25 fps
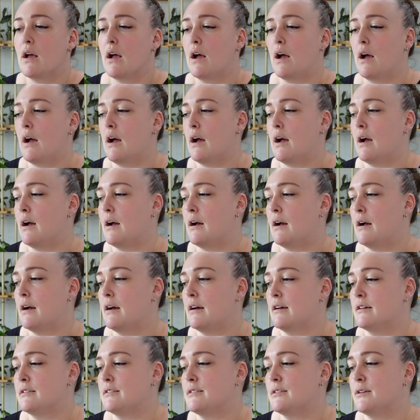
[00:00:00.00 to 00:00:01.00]

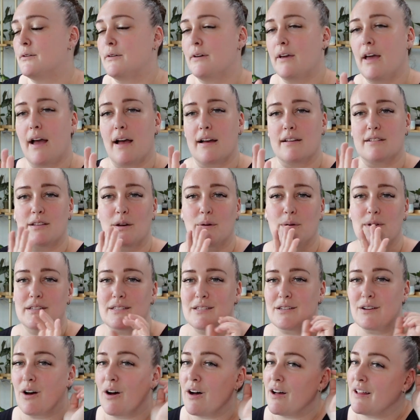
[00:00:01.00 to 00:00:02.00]
So yeah, so
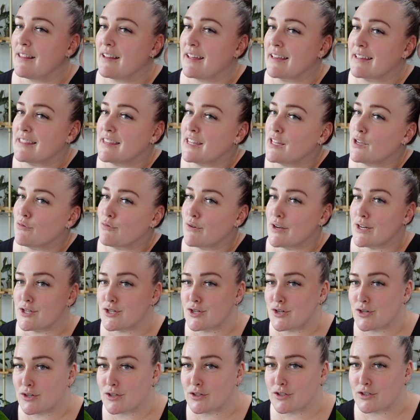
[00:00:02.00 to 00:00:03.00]
it's not like the
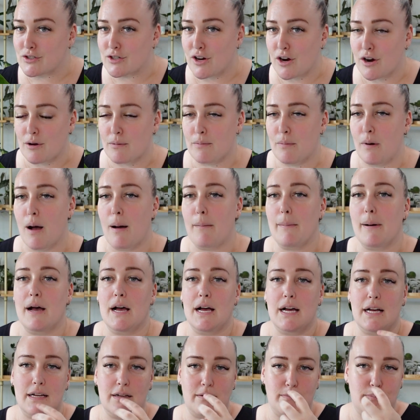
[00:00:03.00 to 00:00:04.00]
original Dark
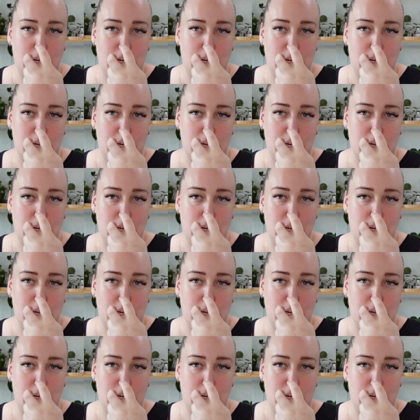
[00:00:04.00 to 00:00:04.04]
Mama